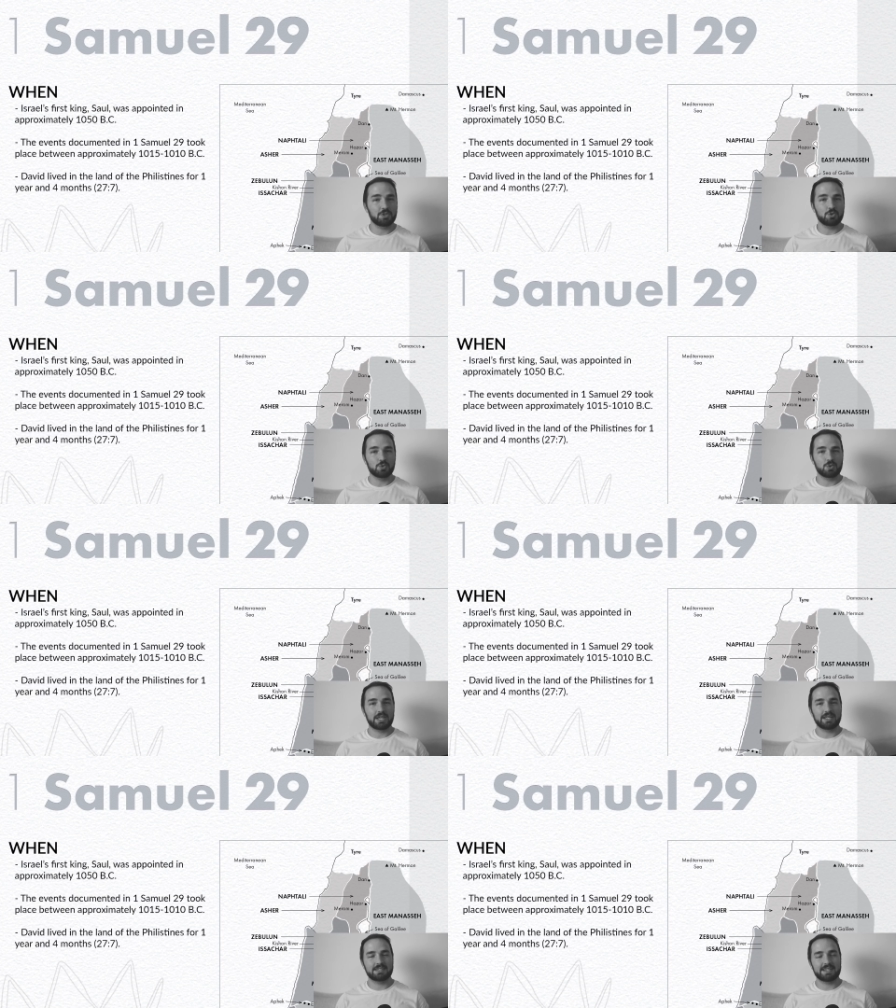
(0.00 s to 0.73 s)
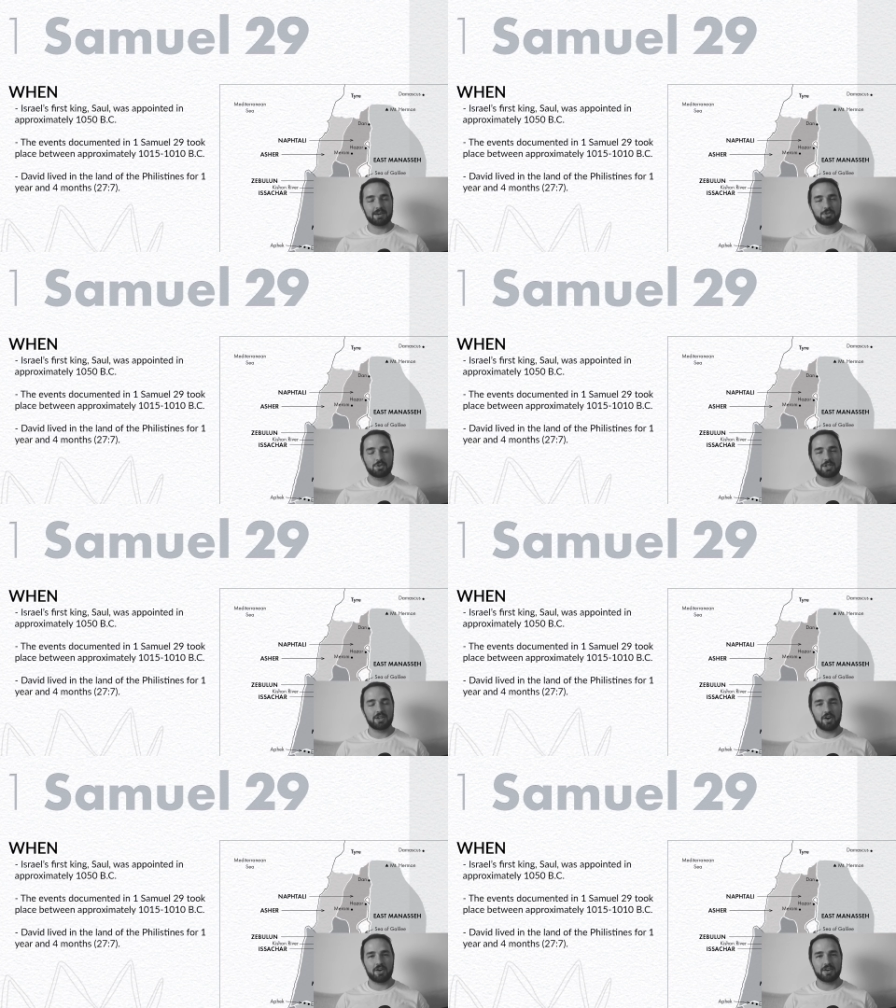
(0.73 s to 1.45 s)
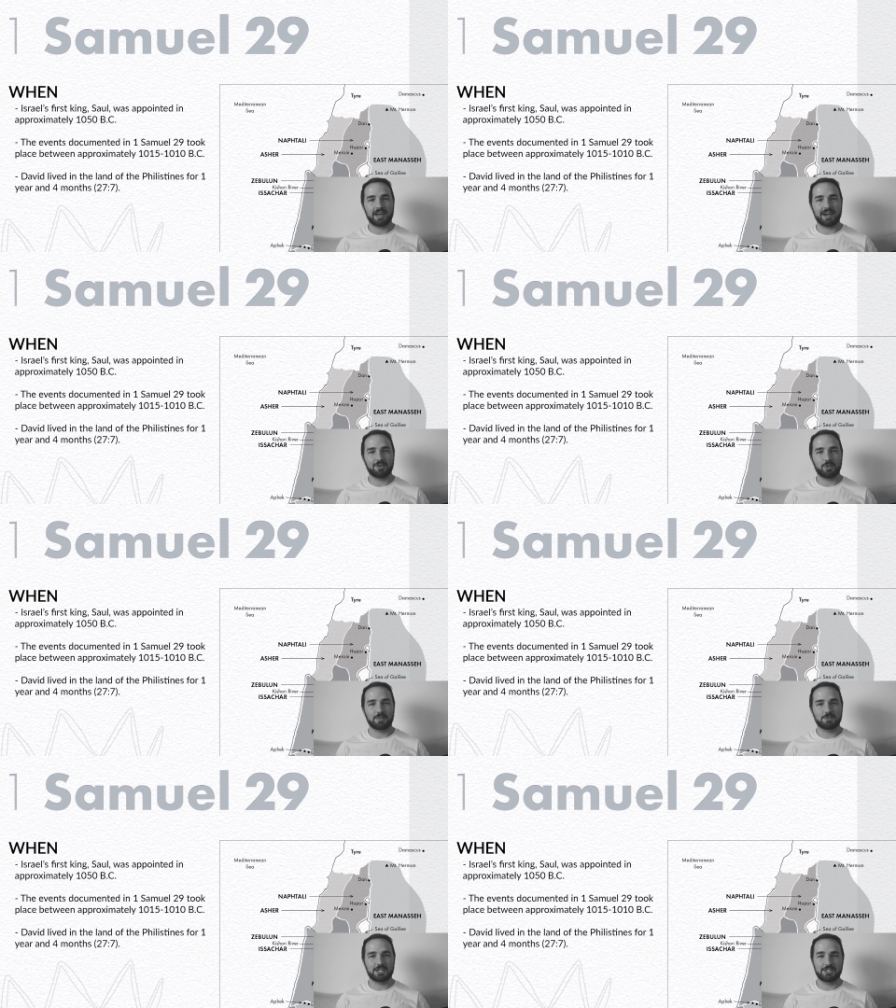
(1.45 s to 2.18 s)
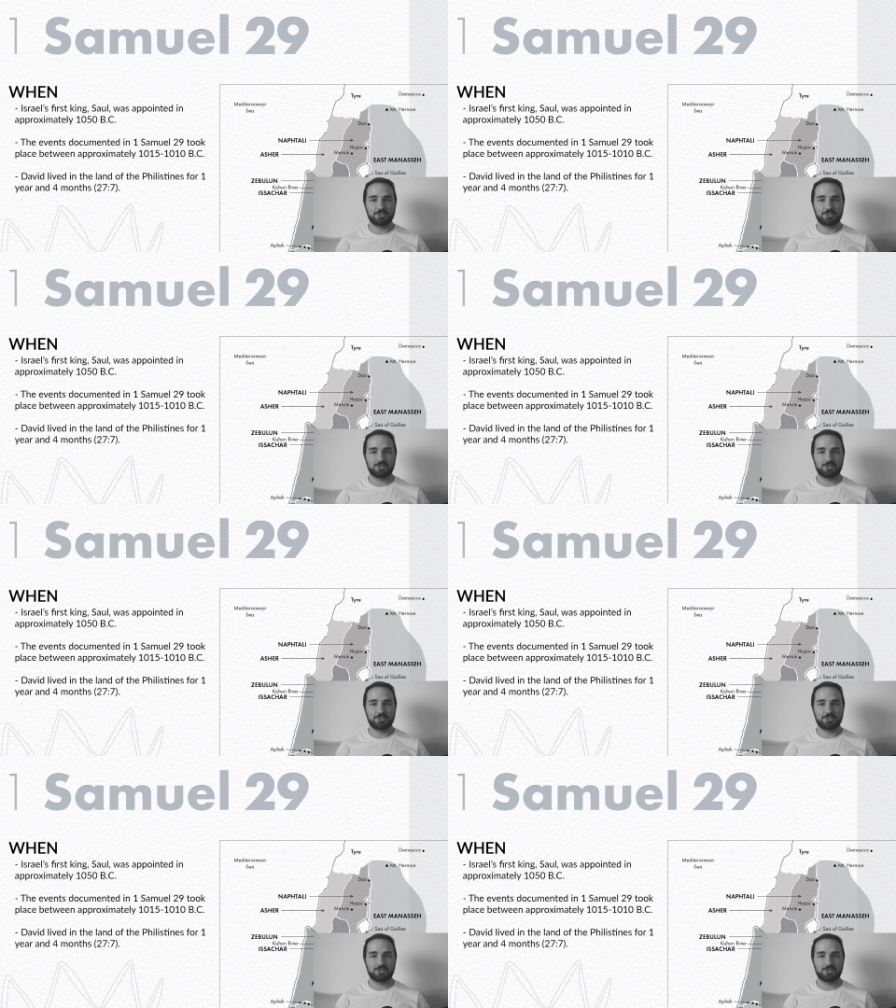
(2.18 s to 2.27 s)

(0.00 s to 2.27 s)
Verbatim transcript: you can download it it on our website.